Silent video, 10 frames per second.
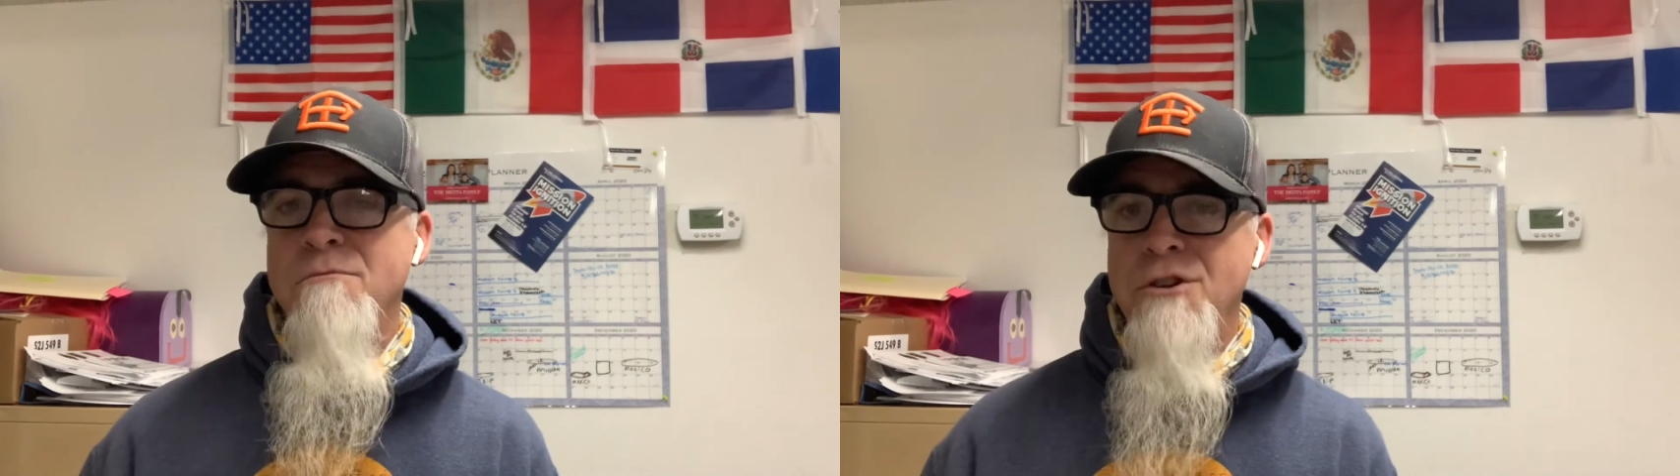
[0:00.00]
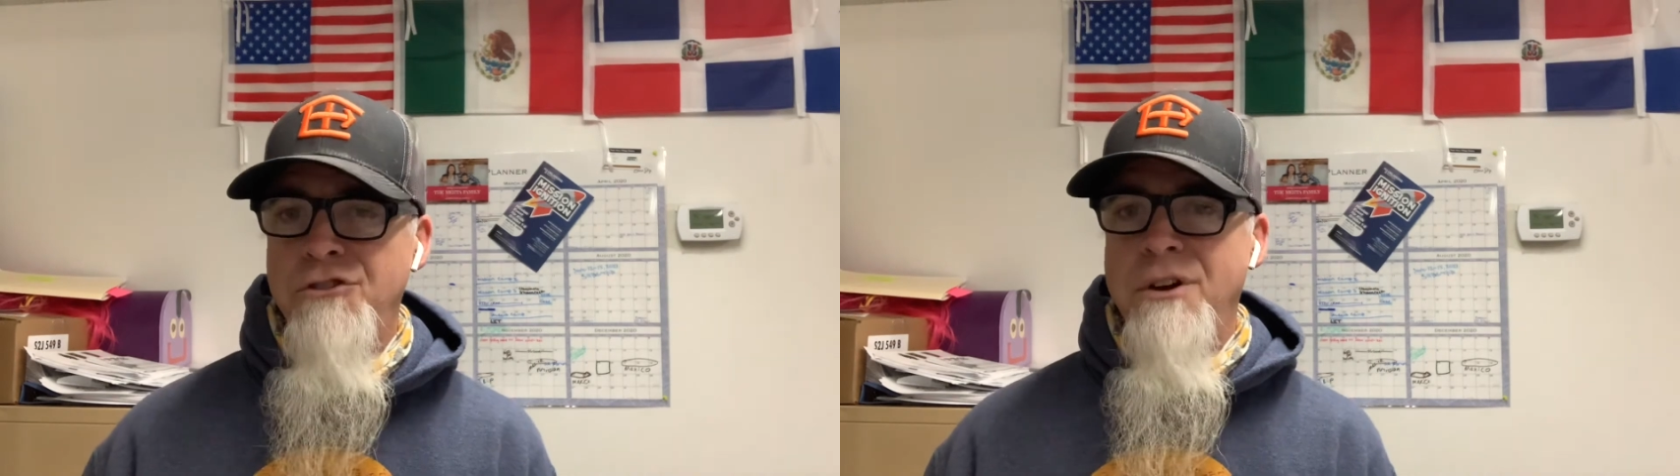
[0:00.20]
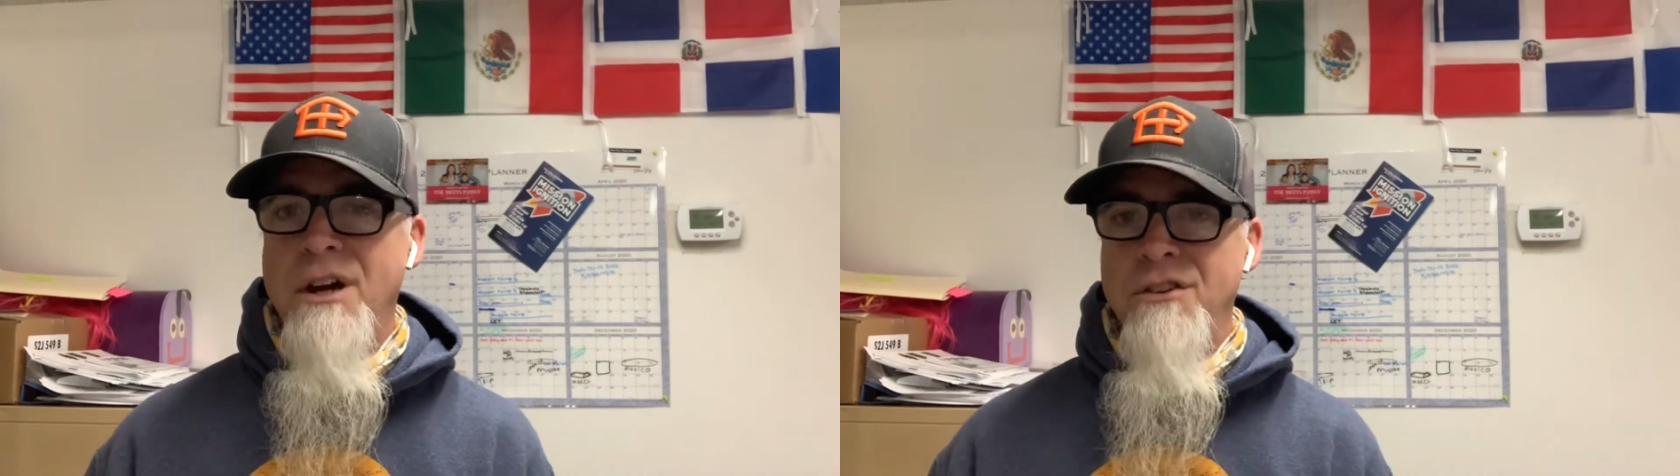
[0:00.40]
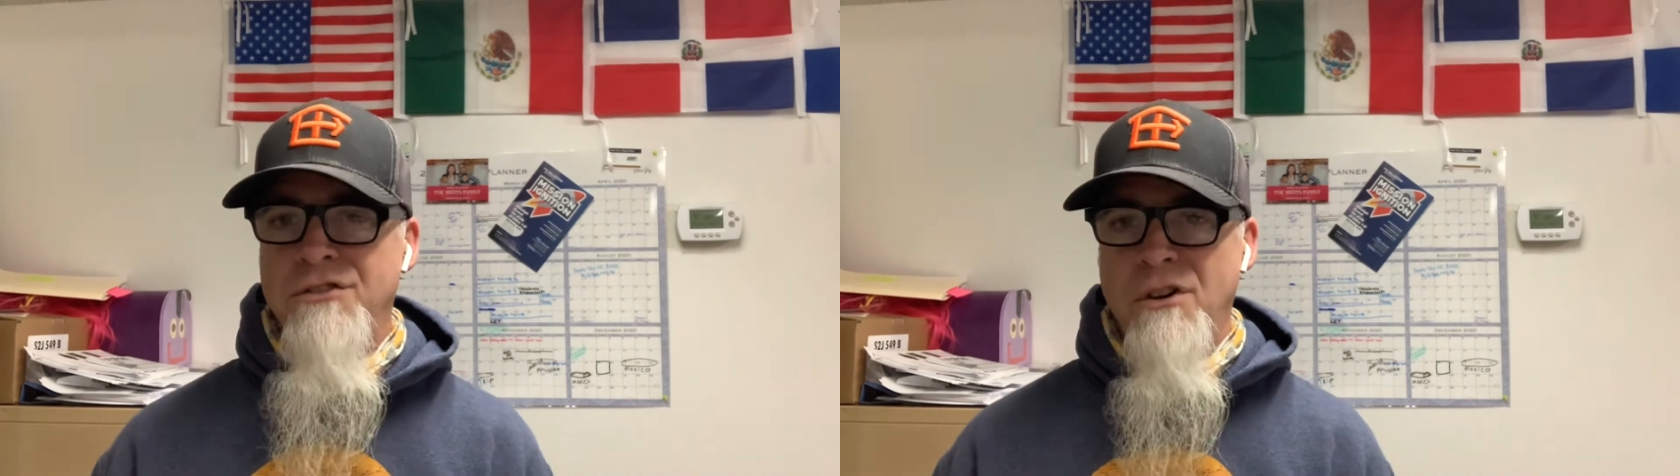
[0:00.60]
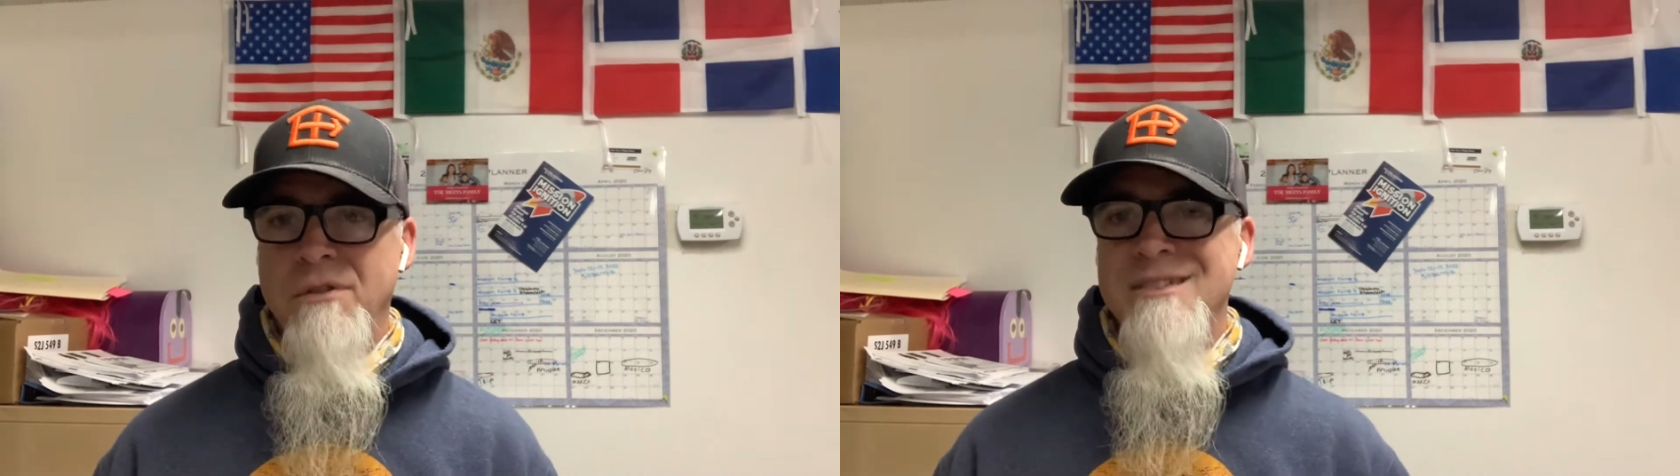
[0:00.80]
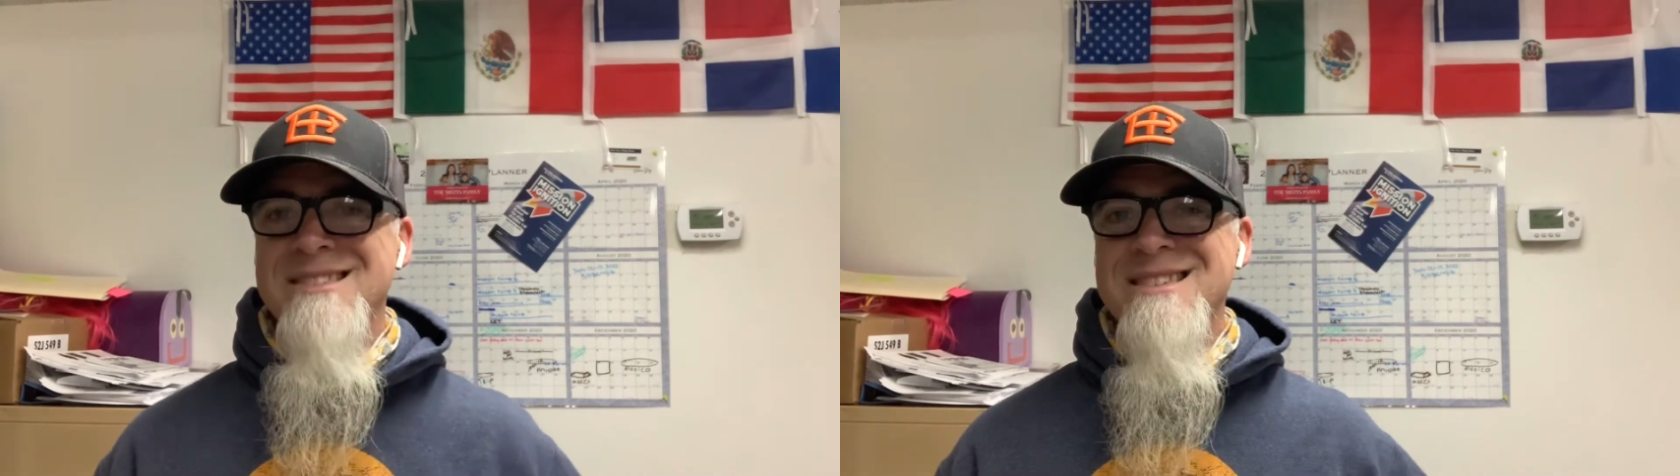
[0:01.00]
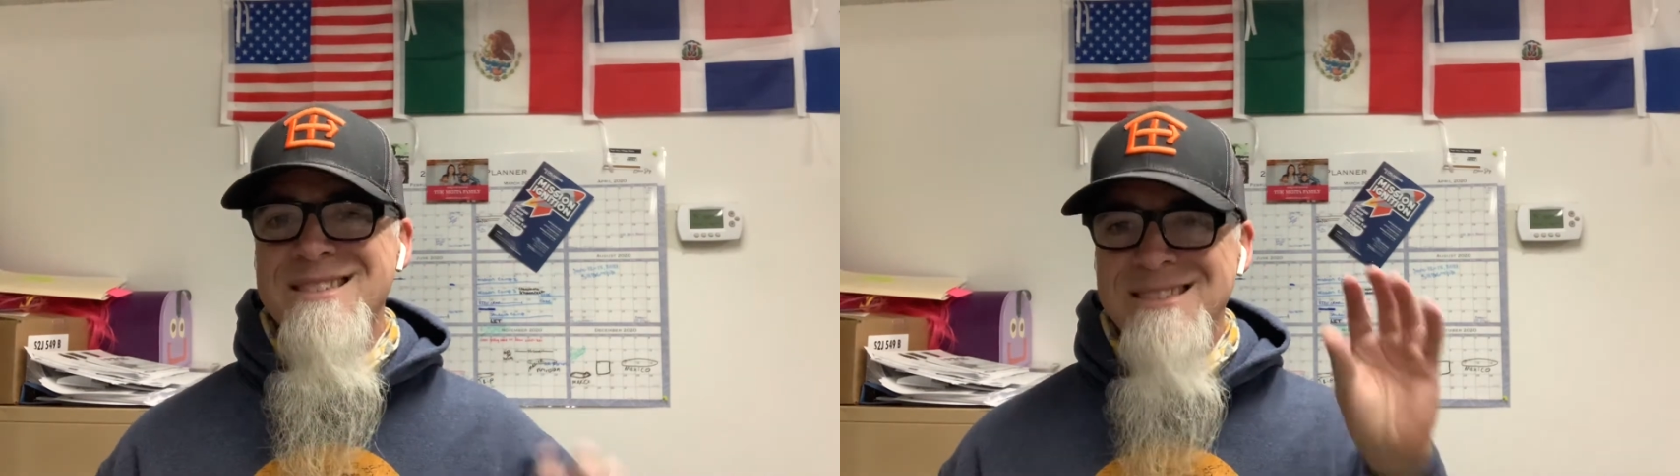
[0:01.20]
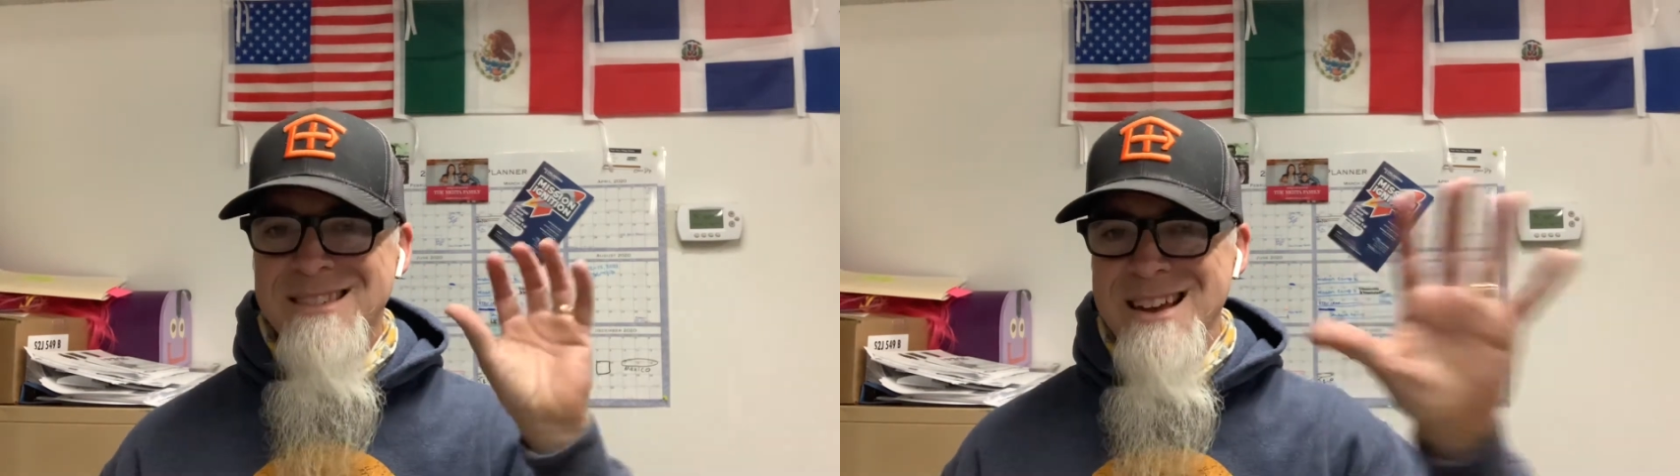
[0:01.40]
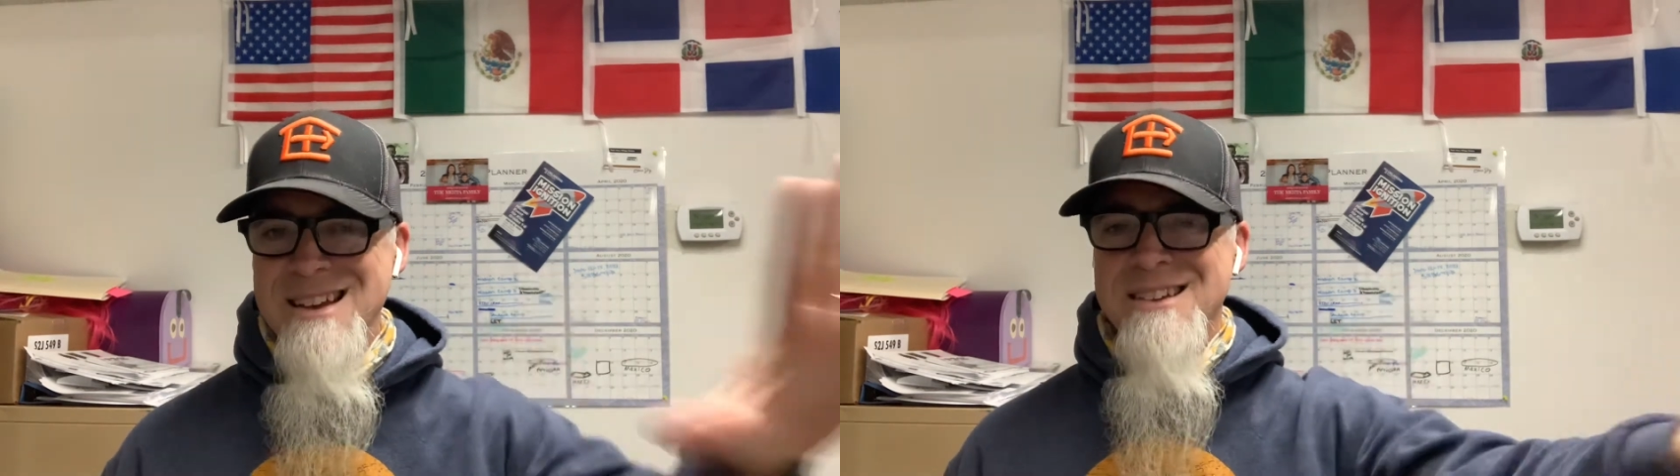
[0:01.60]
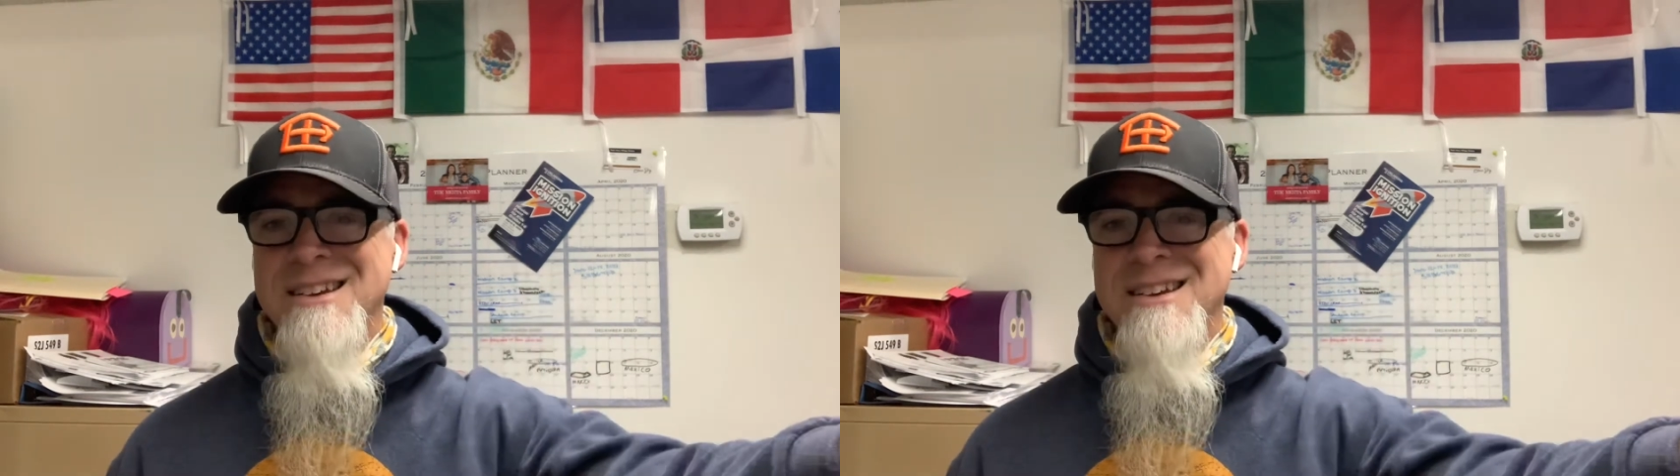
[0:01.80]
missionary servants sent.